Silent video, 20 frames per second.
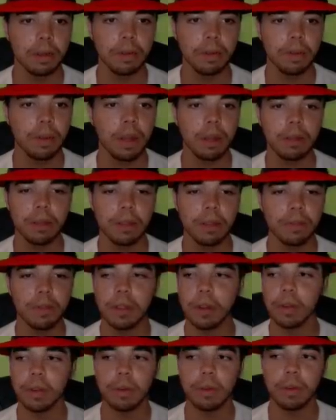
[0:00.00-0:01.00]
Well, I don't even
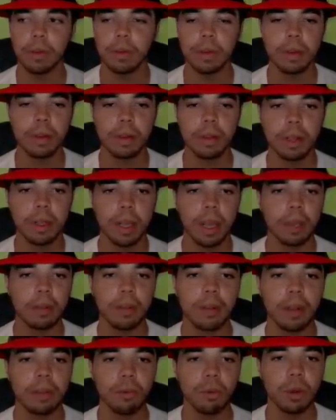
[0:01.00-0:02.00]
know I
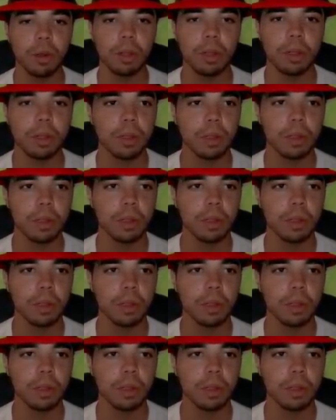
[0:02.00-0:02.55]
don't have words.